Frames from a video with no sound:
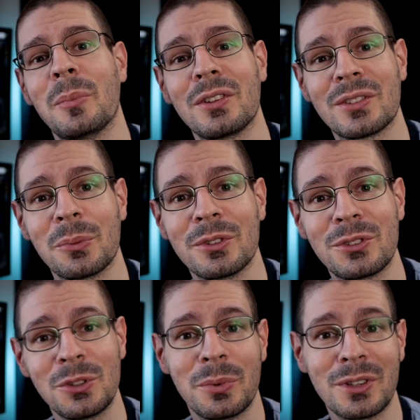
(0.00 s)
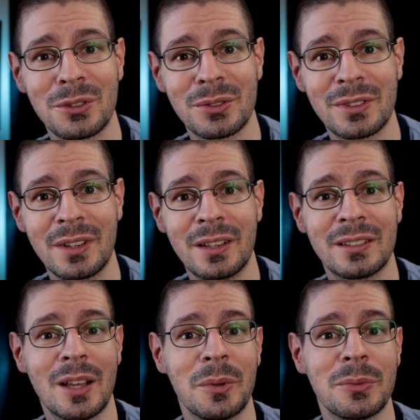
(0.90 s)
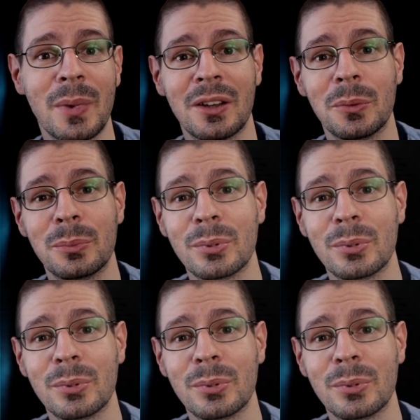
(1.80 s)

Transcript: met someone super interesting. His name is Michael